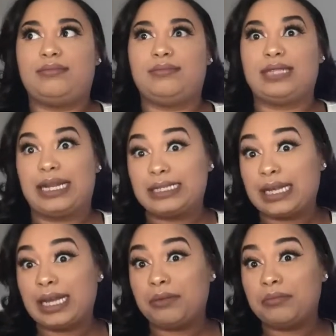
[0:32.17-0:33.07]

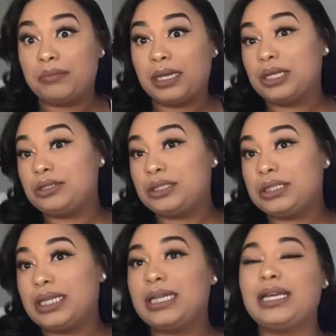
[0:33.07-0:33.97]
nighttime, I guess you can
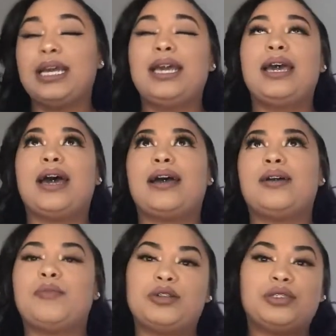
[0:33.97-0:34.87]
say,
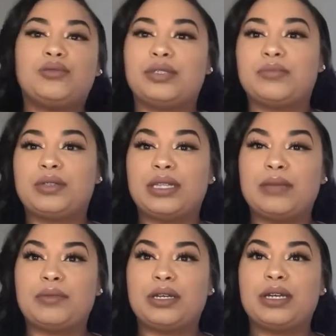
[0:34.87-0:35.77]
I'll just switch up the lip
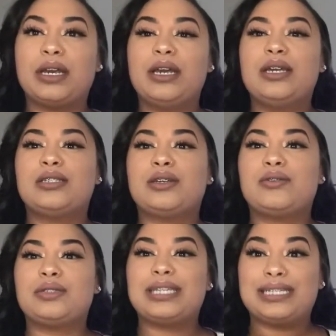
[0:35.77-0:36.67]
look. So
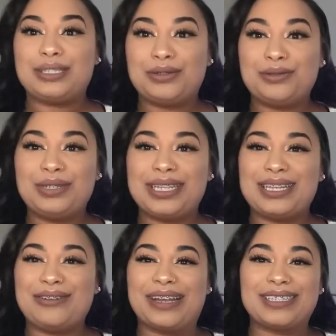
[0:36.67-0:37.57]
stay tuned and then
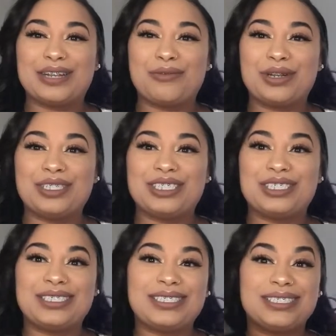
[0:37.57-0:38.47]
you guys can watch
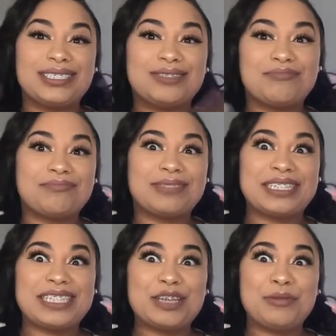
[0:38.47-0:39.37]
this
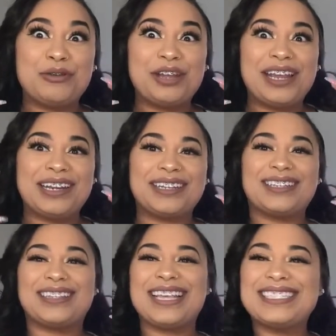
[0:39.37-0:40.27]
look be created.
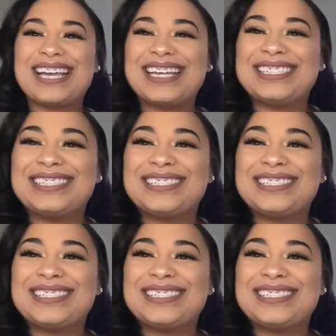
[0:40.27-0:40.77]
Thanks guys.